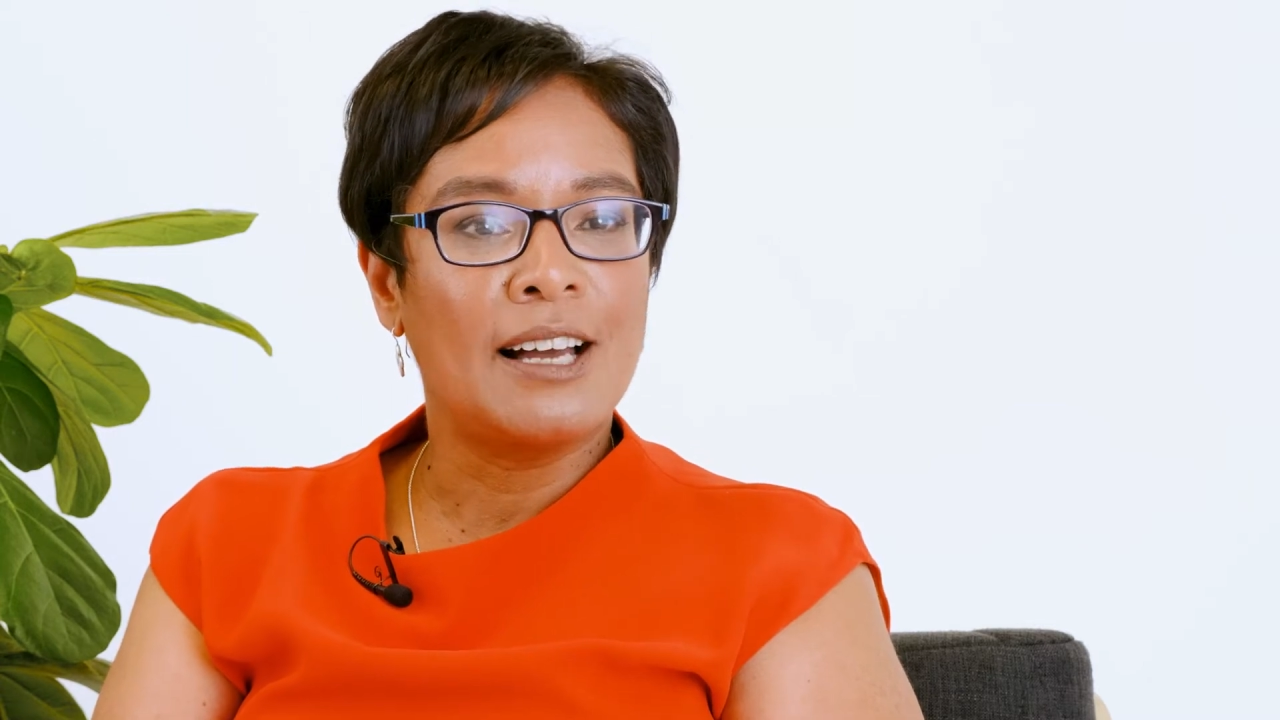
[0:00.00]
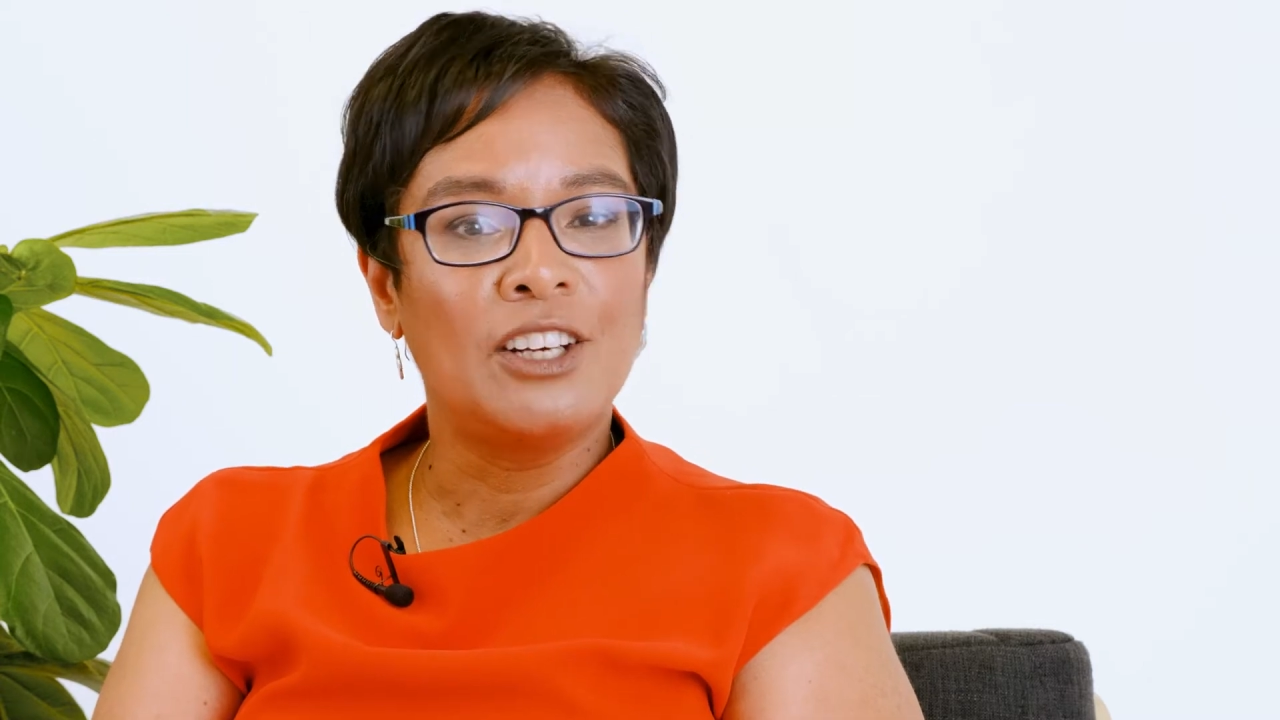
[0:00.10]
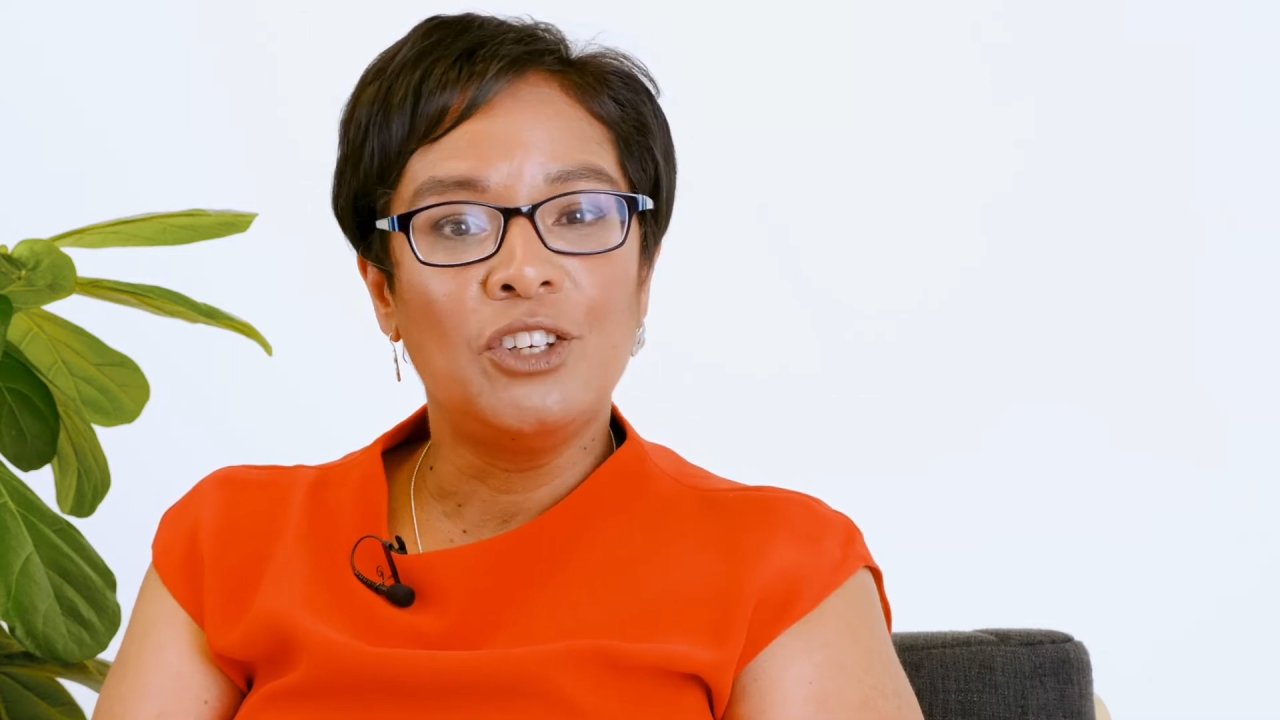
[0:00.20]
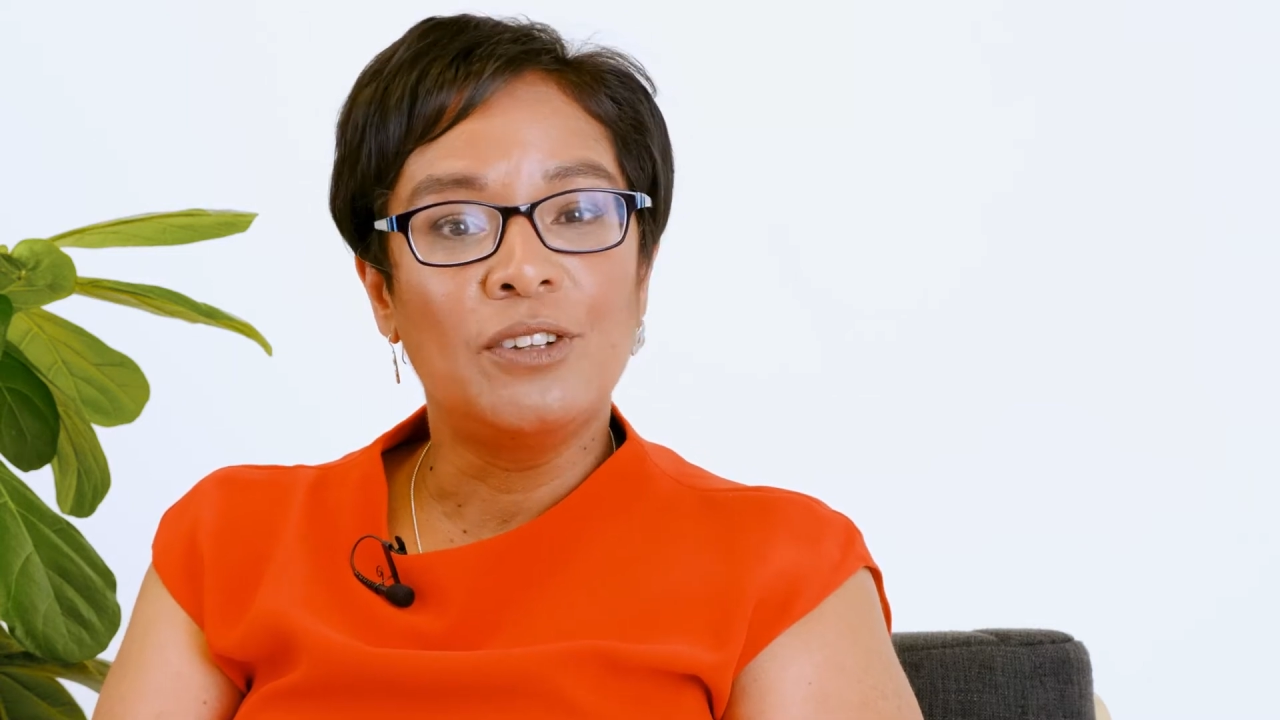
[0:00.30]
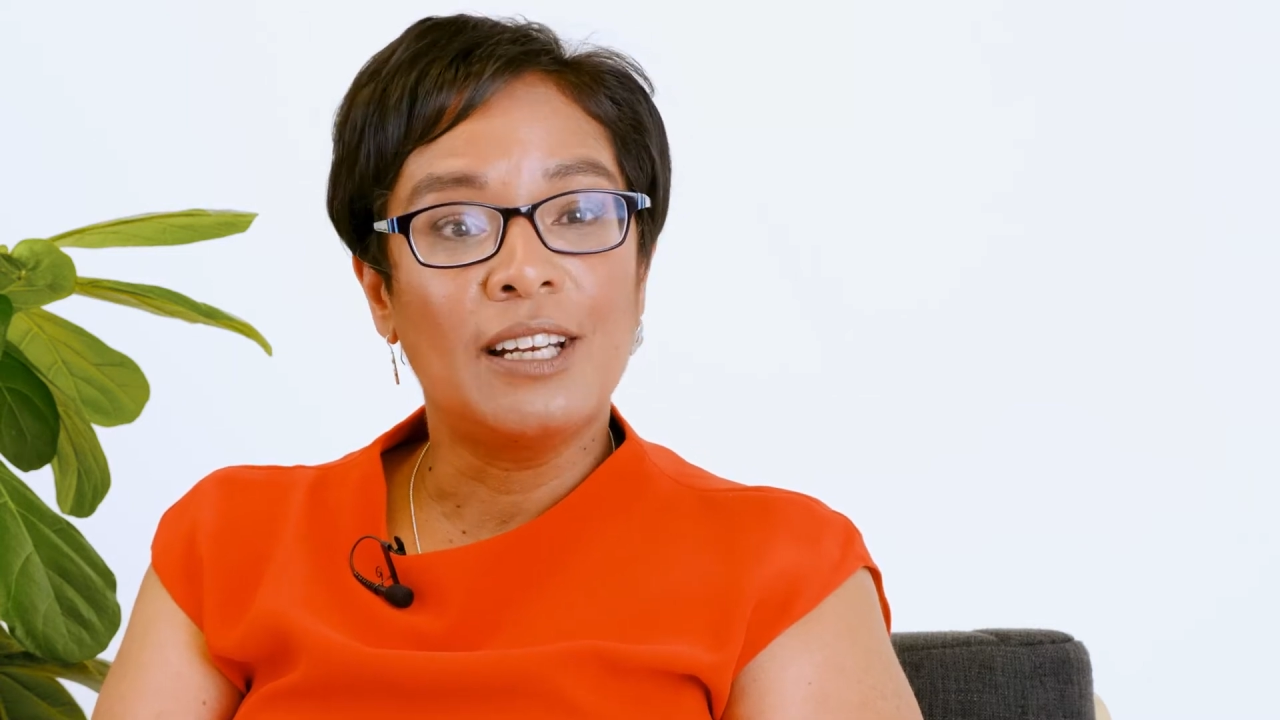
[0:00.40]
I knew that